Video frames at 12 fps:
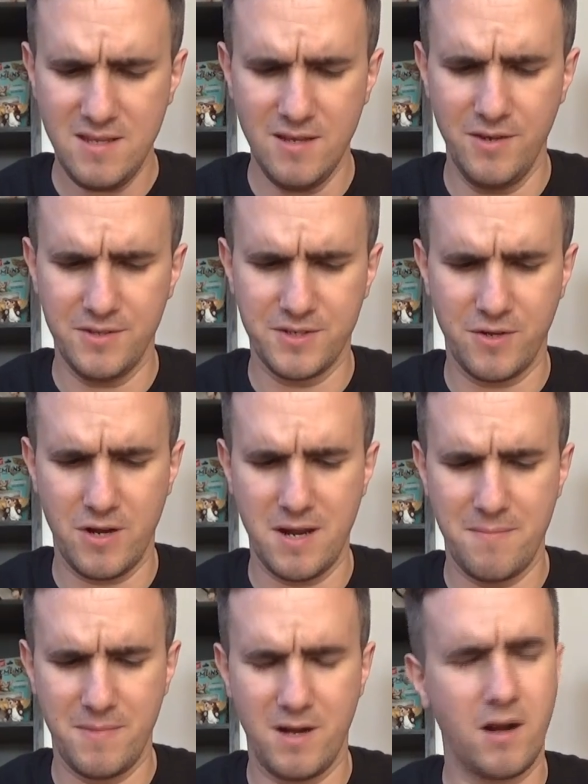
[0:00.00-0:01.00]
at the
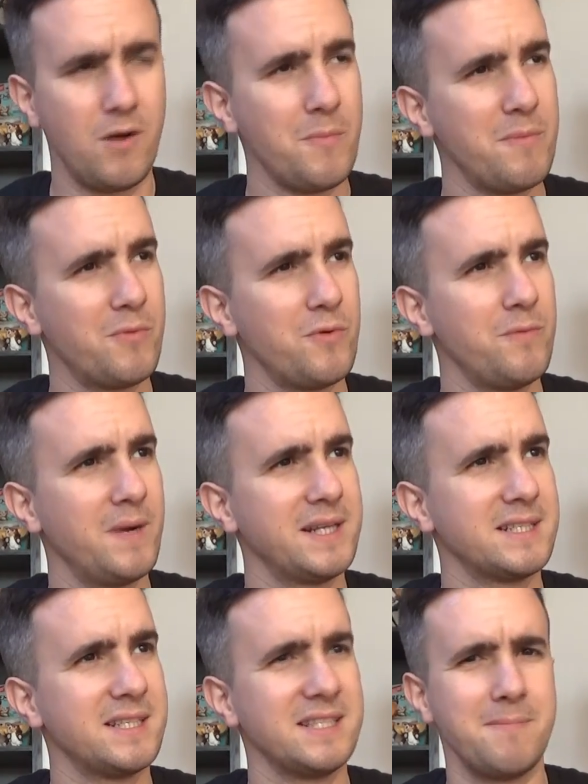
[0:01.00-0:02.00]
time. I can't remember who
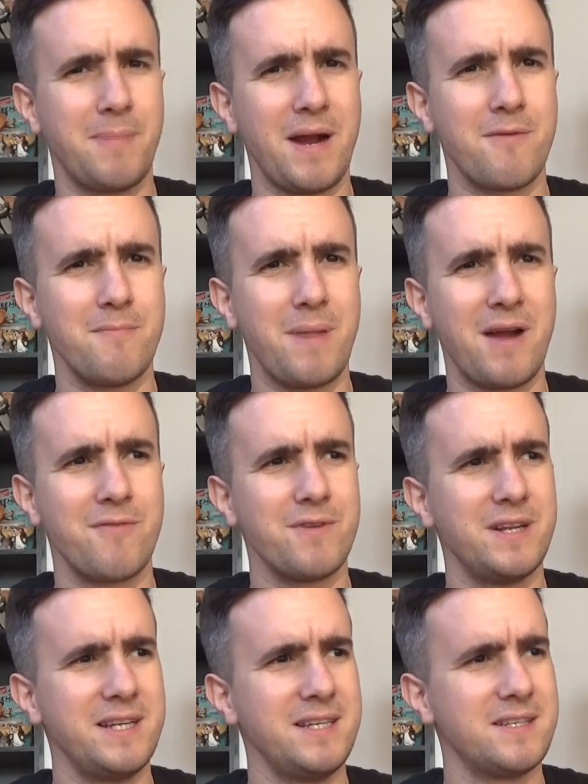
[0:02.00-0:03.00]
makes it. Is it
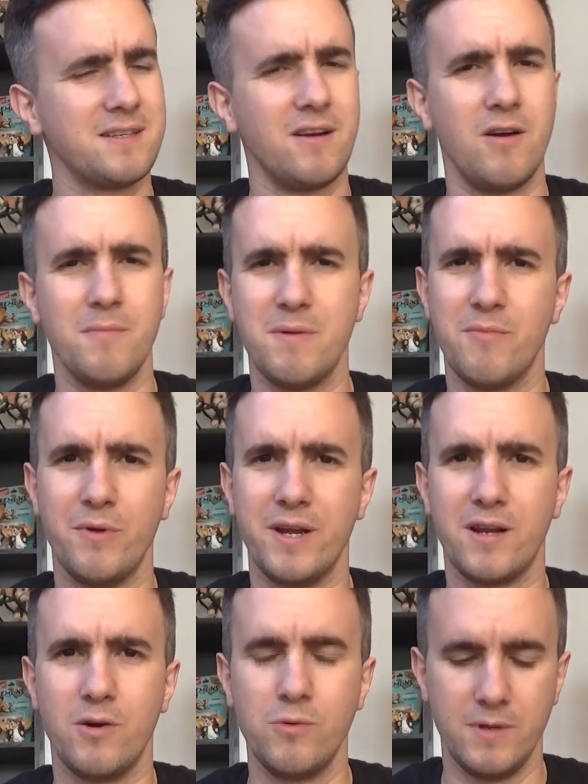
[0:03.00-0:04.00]
Paradise? I can't remember what they're
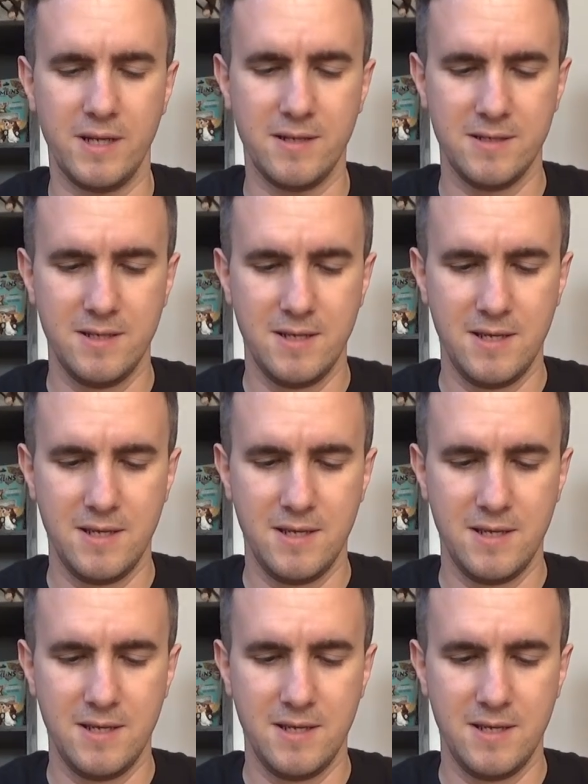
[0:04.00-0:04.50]
called now.